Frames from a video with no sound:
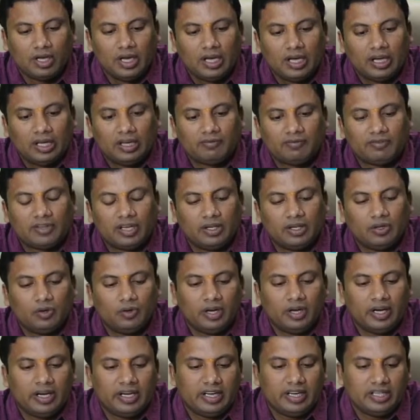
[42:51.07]
If the
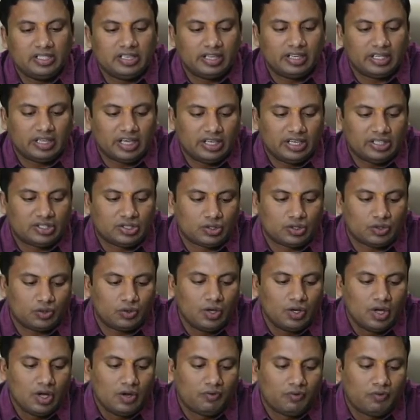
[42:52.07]
unit digit is 2,
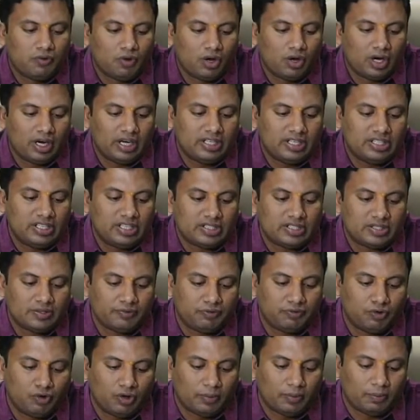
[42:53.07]
4 digits,
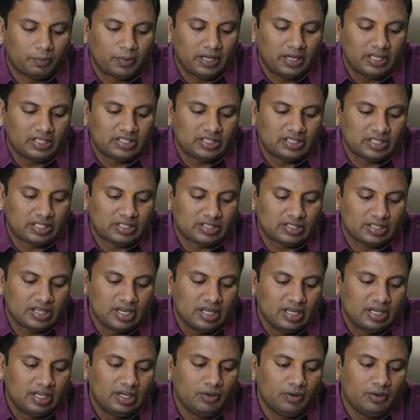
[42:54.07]
4 places.
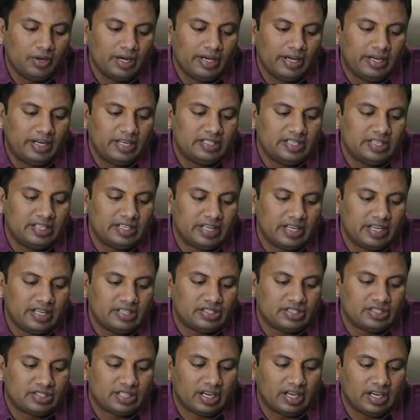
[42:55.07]
Unit digit is
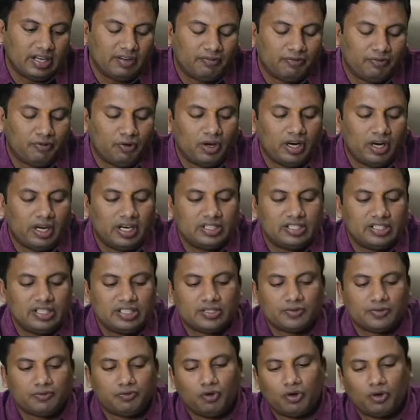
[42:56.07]
3, 4 digits,
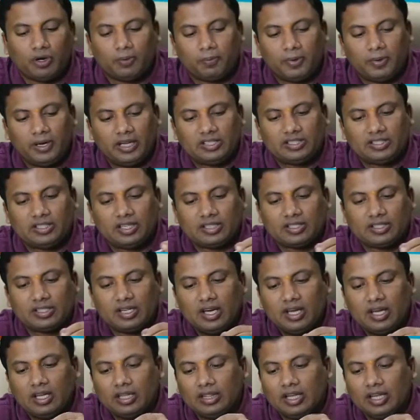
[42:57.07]
4 places.
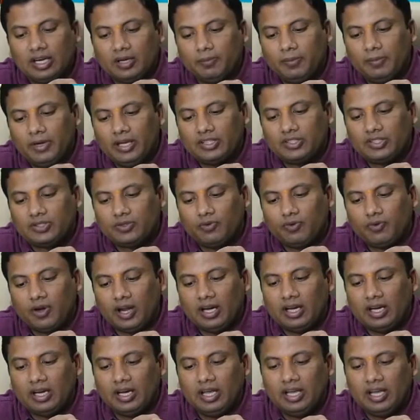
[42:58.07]
That means 1
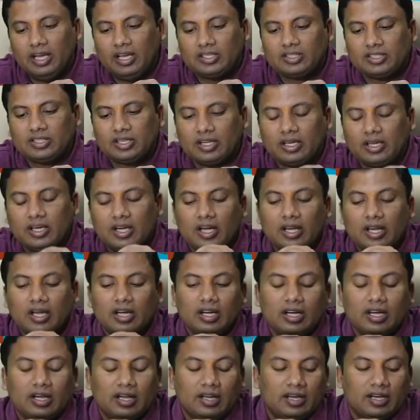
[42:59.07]
is
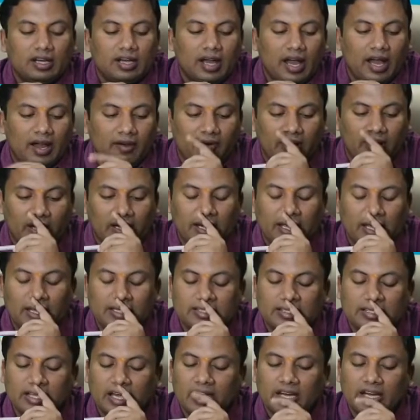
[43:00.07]
there
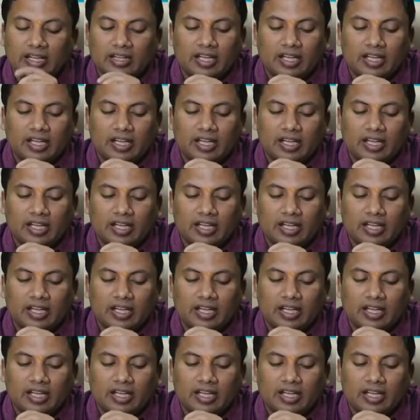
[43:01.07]
in the